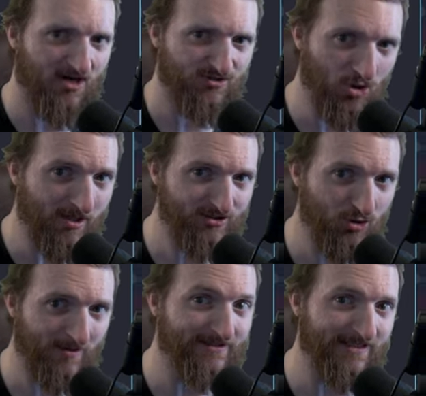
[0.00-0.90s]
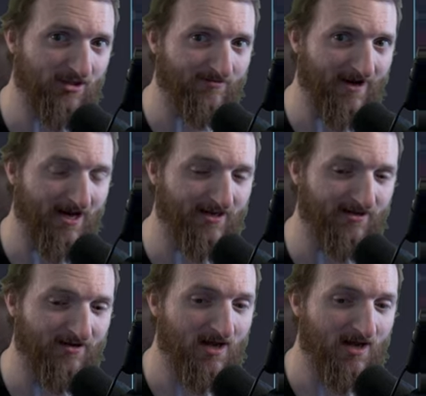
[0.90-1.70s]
you can do in Neovide.